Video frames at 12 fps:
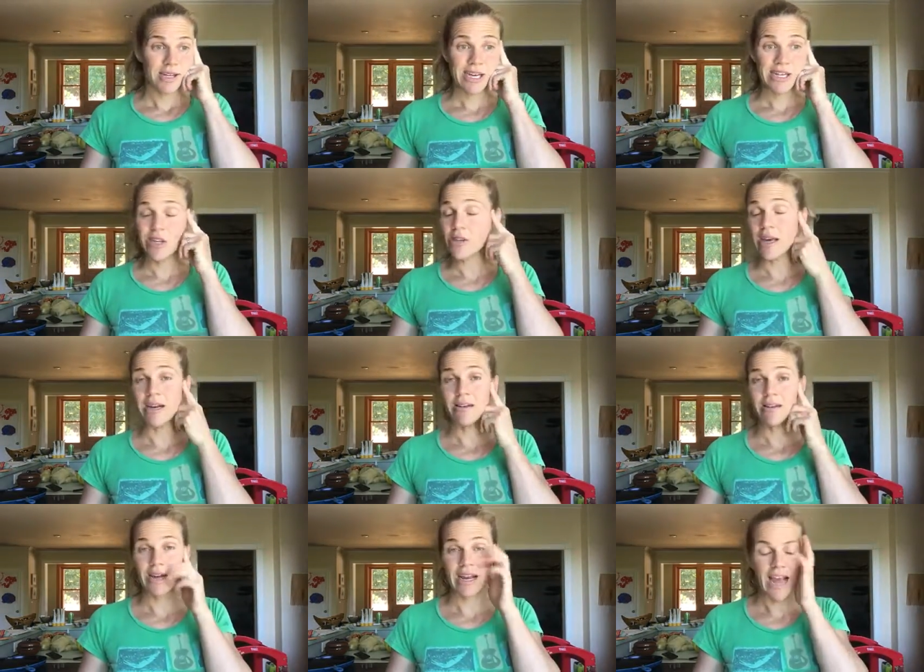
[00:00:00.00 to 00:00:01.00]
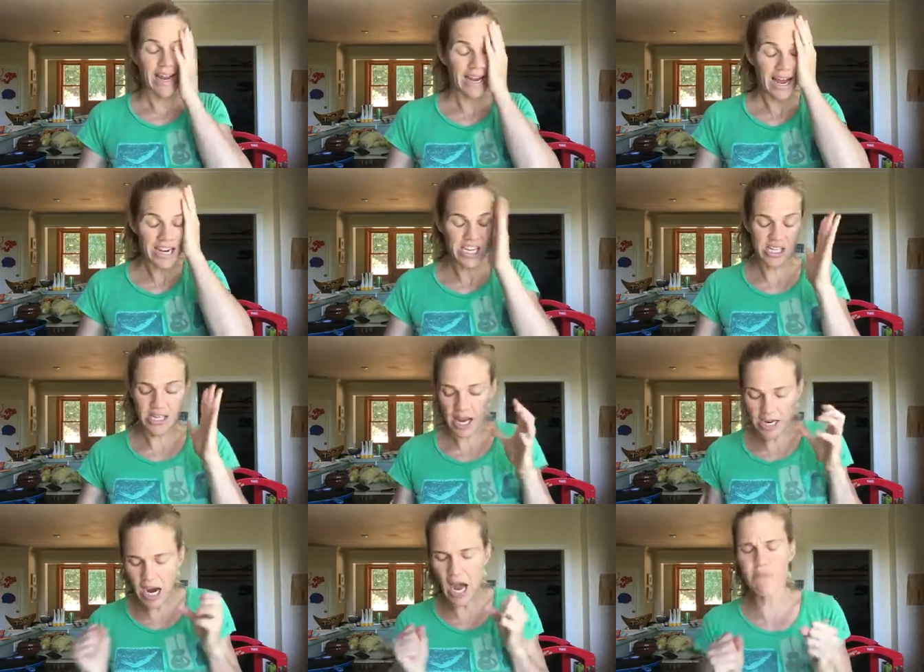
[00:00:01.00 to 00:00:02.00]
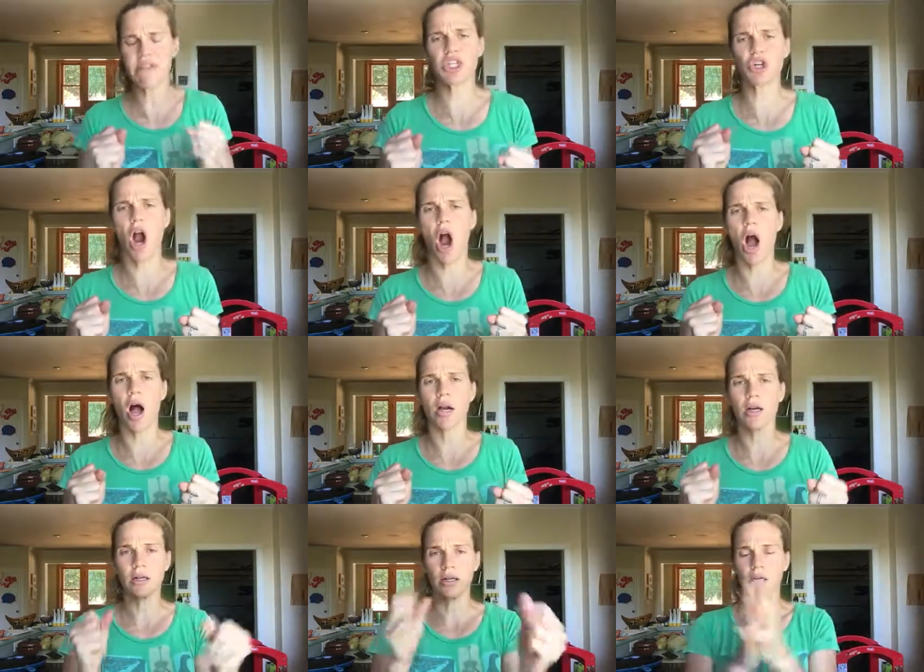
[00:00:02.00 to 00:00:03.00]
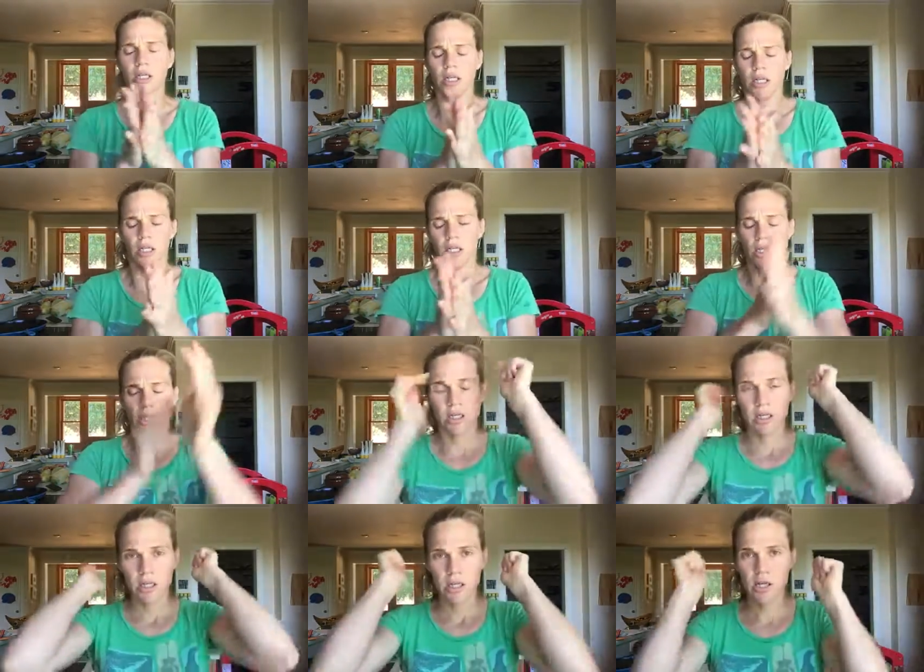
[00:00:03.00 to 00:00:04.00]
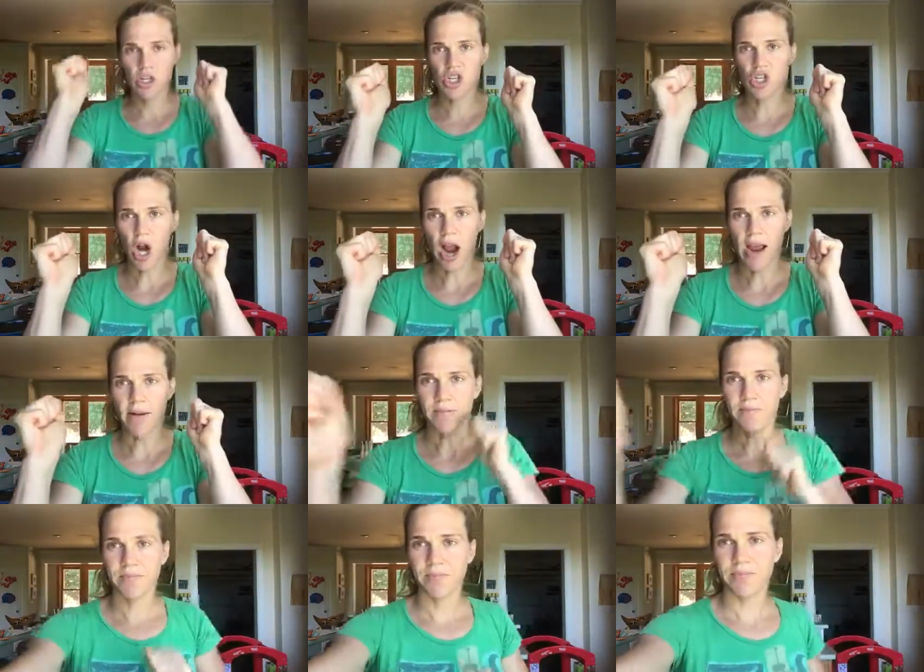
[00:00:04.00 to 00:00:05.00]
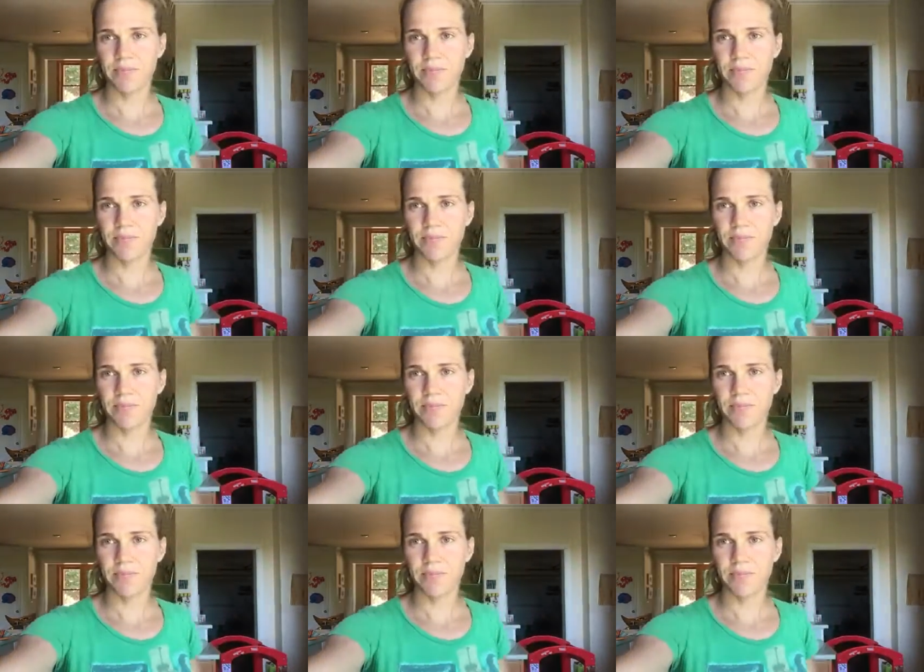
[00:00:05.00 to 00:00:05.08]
I gotta do that. I, I gotta just, I gotta be strong. Here's your trying.